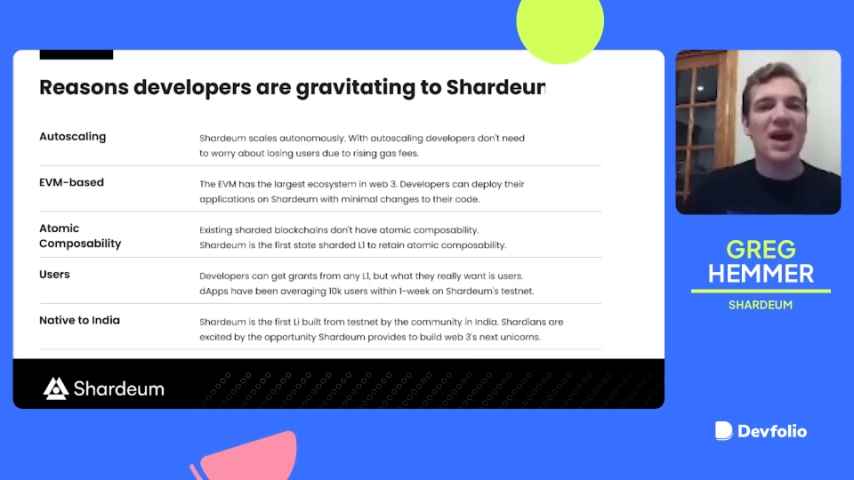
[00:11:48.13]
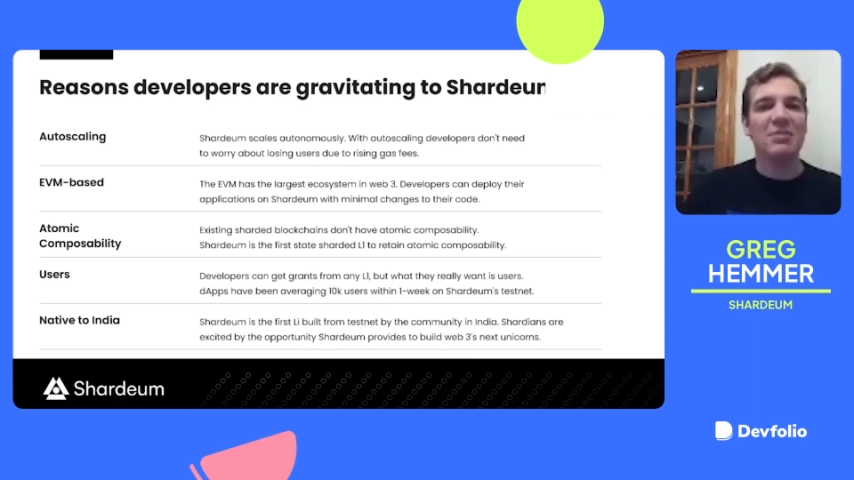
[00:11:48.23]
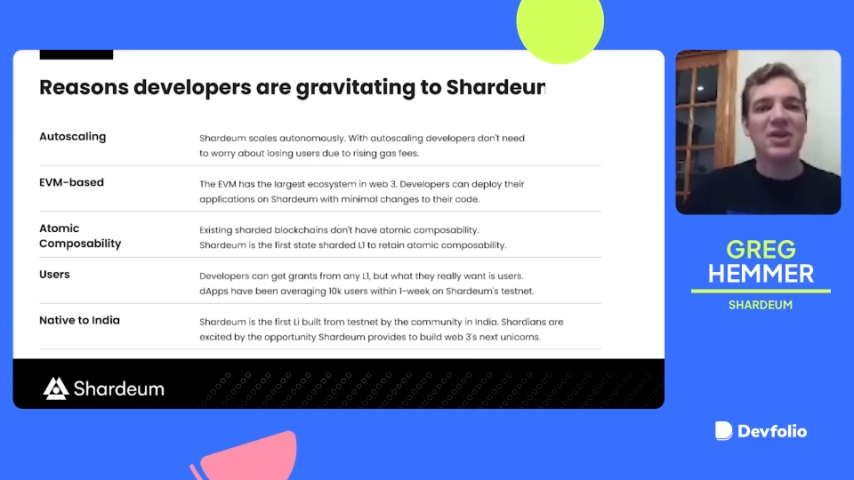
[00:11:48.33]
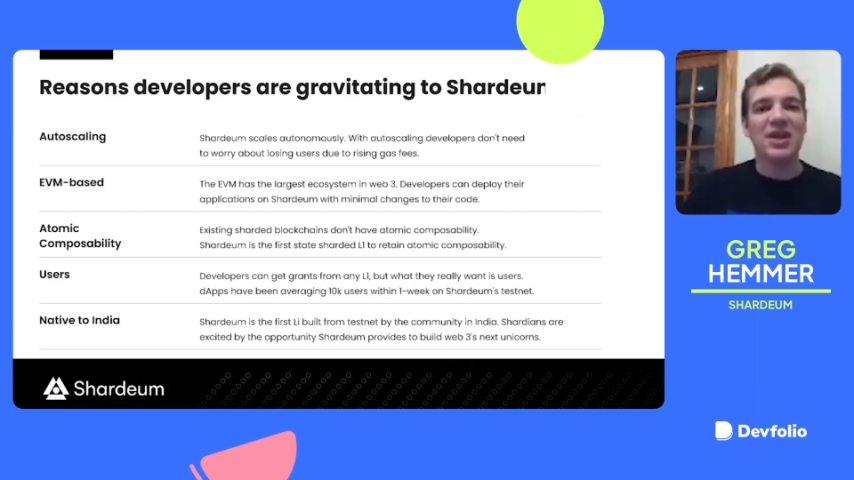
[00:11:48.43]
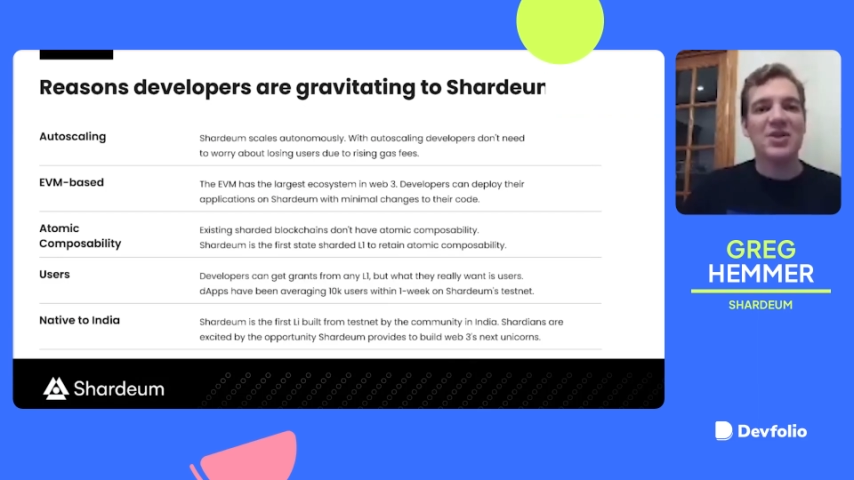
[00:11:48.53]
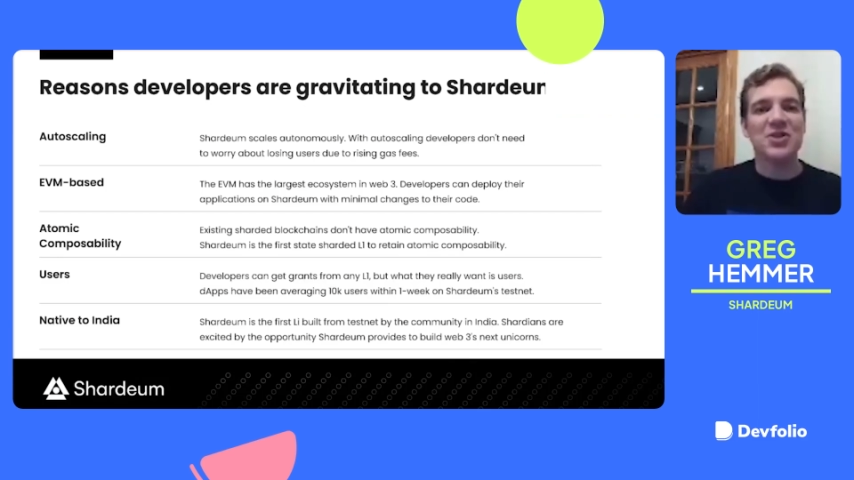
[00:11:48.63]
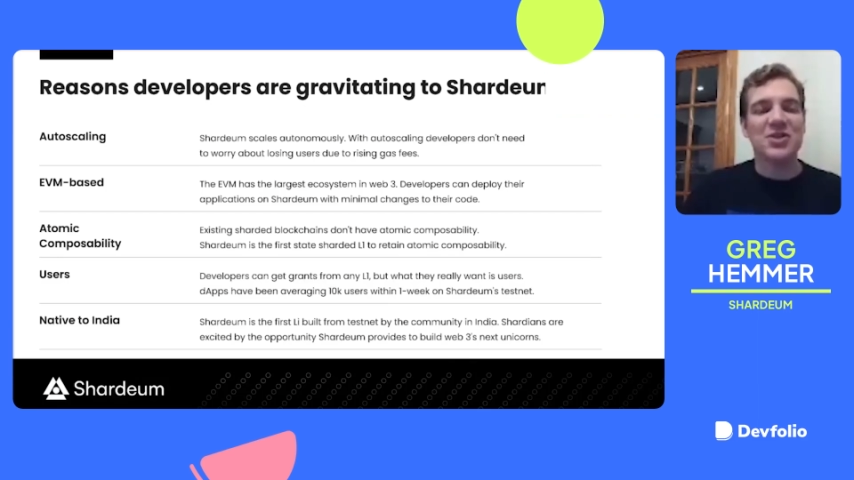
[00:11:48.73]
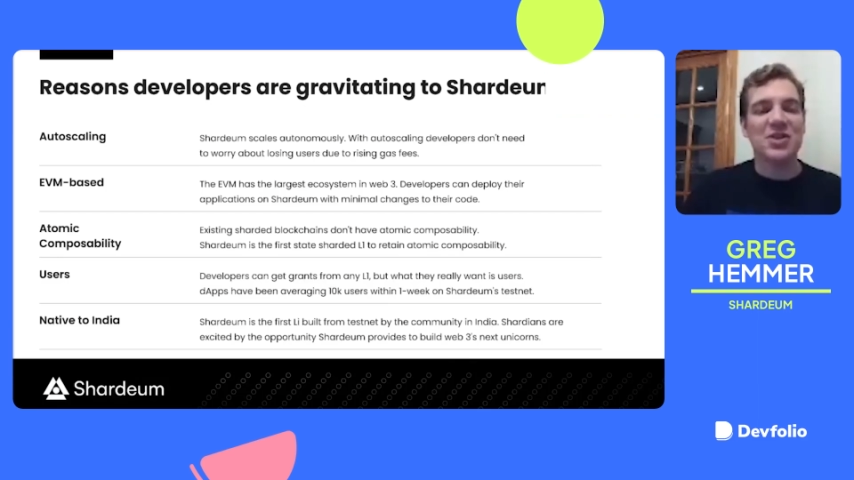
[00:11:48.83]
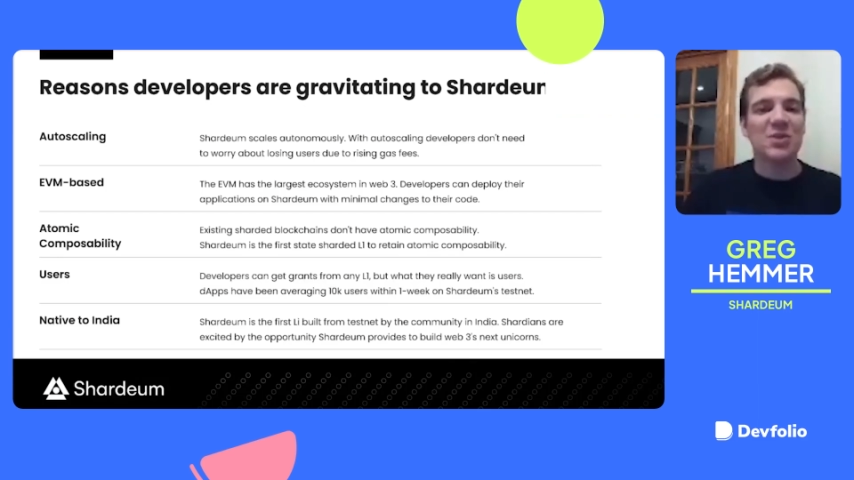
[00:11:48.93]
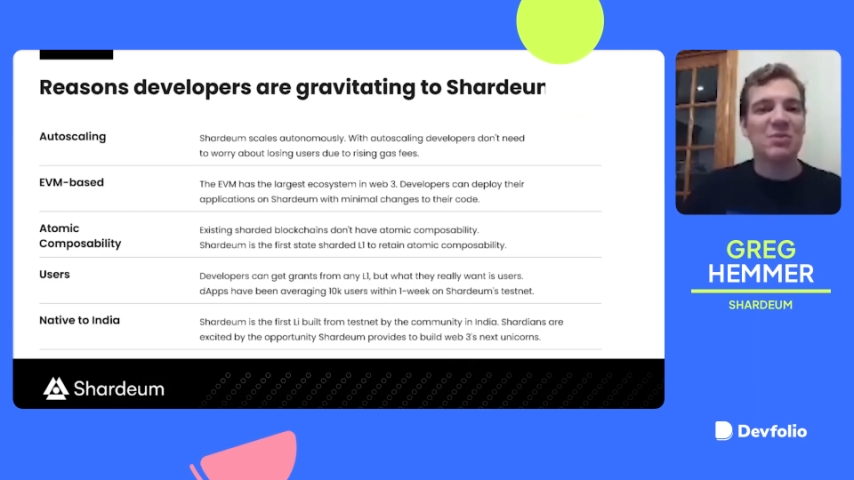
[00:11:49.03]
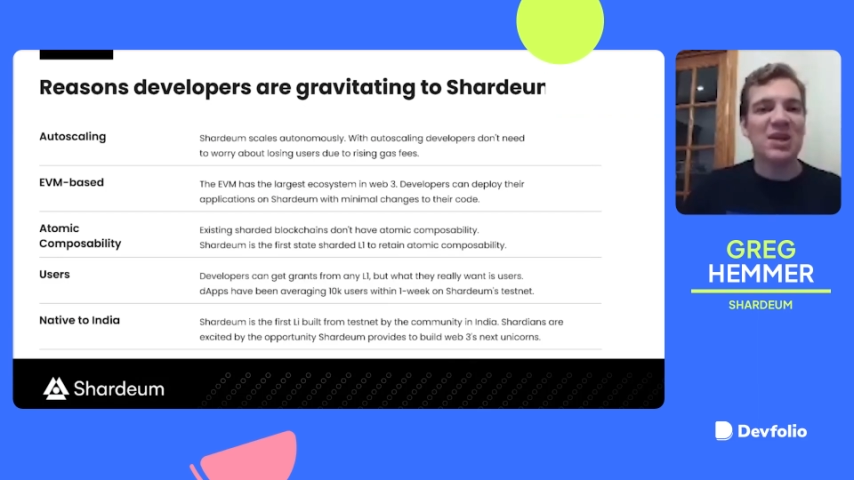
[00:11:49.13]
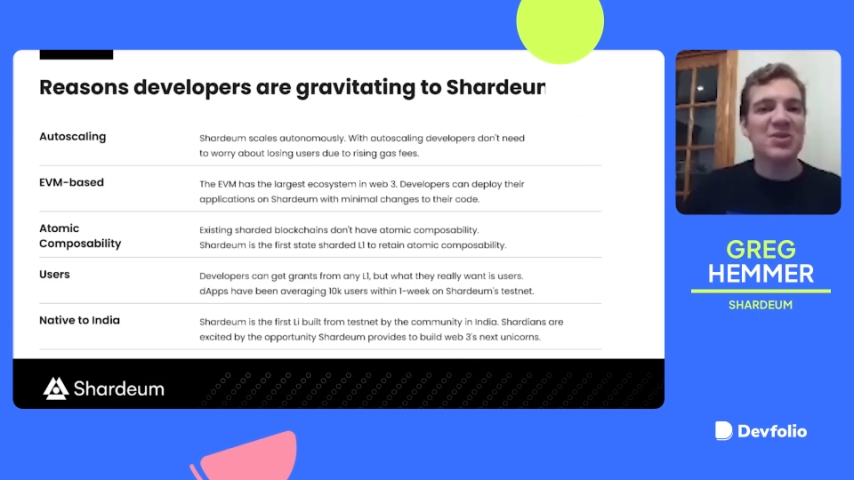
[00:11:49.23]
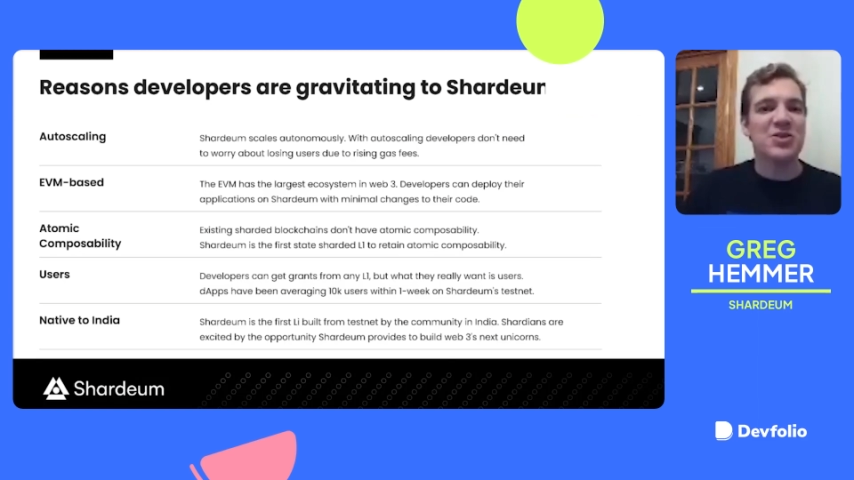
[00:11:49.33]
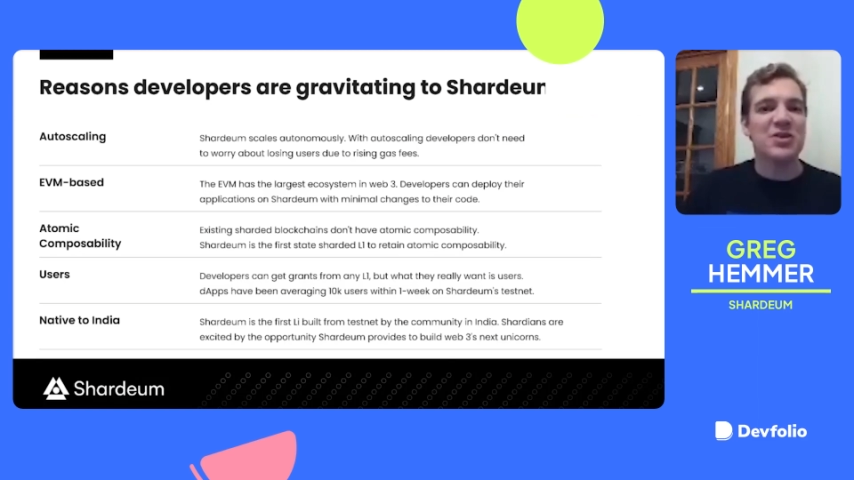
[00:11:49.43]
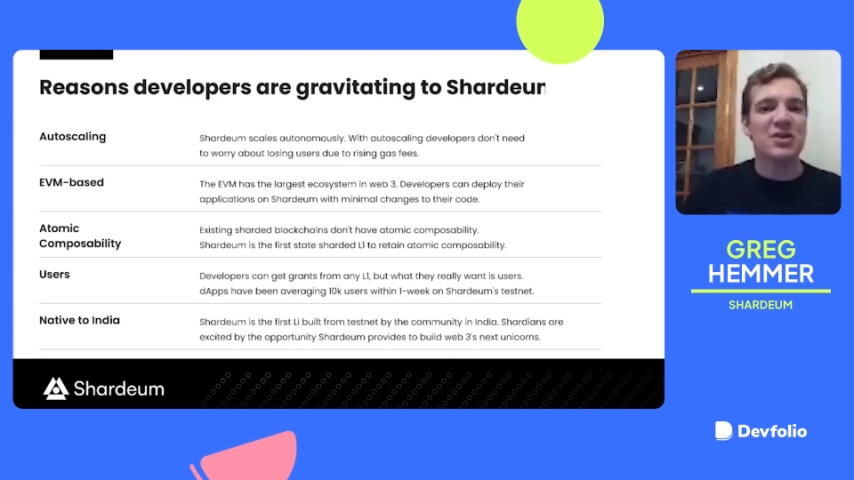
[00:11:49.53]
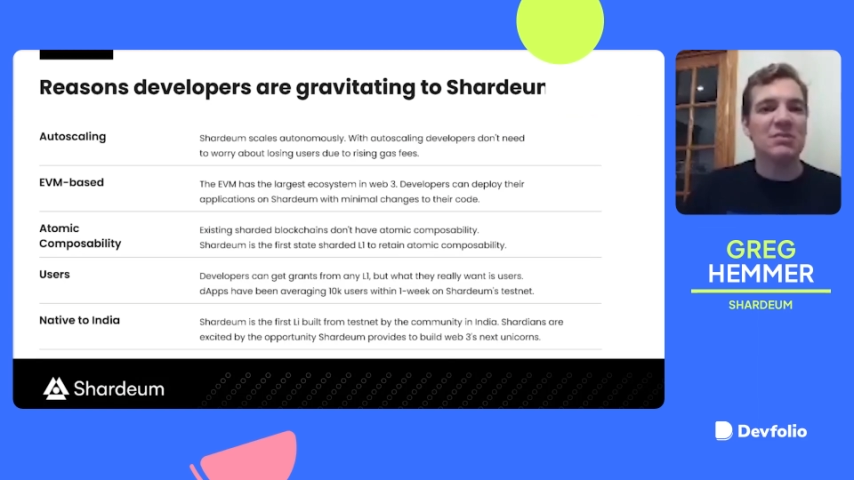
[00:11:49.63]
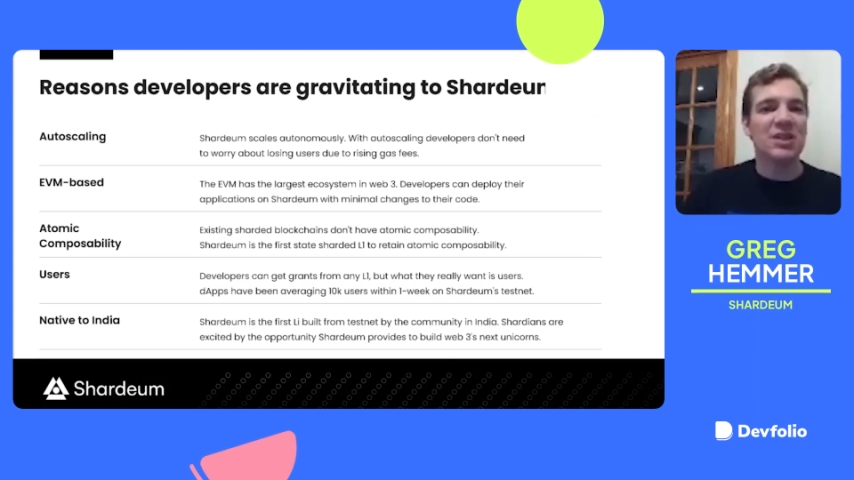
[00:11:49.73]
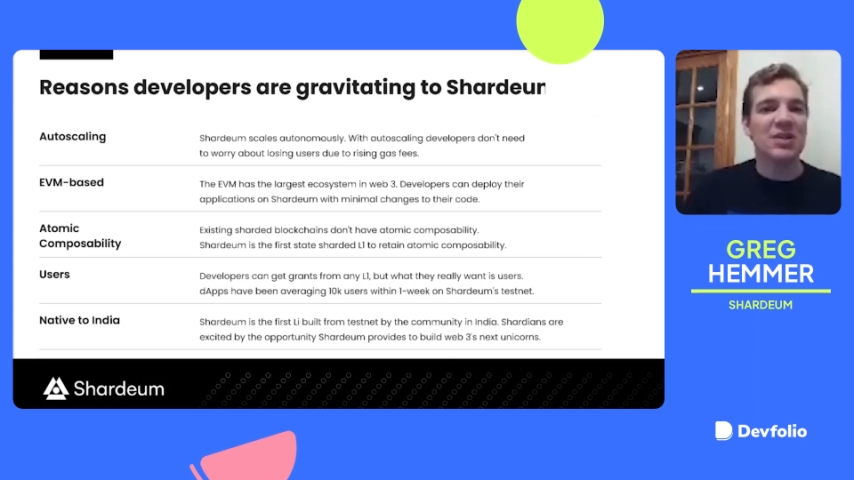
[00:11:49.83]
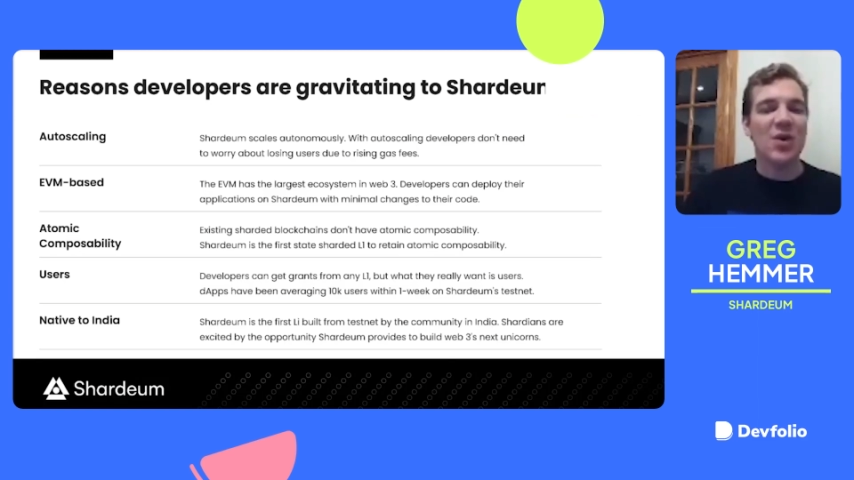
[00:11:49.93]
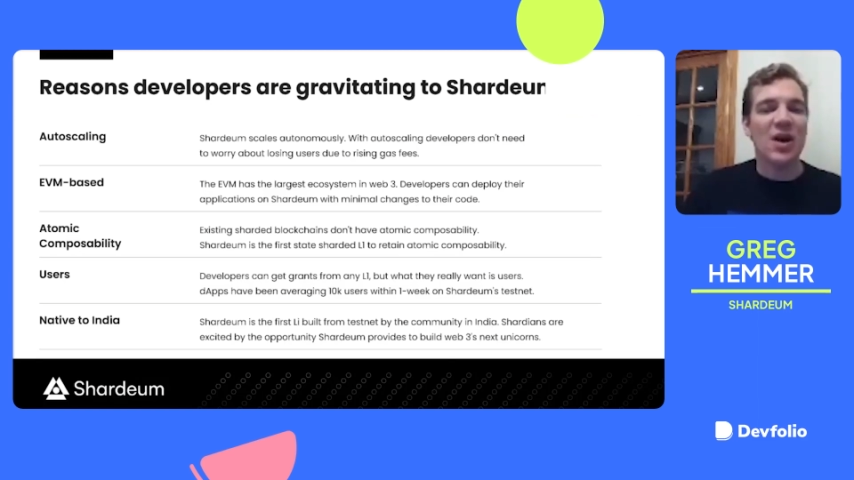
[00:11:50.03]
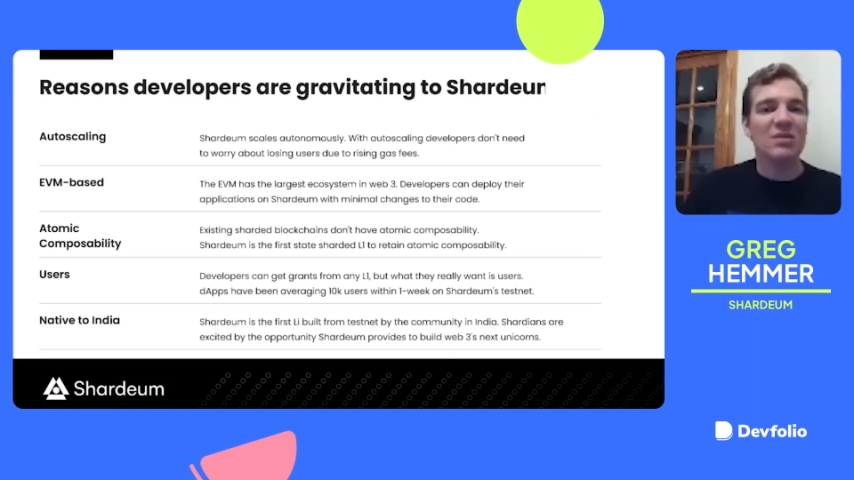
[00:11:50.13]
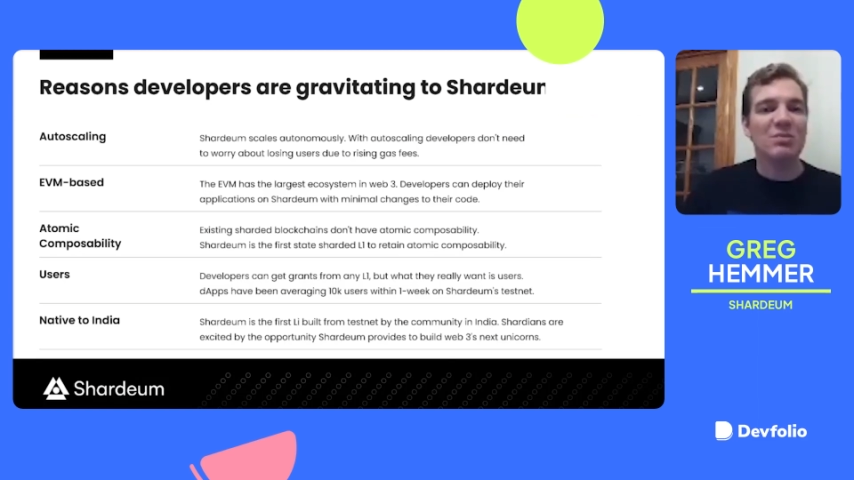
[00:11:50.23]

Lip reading: applications go mainstream and acquire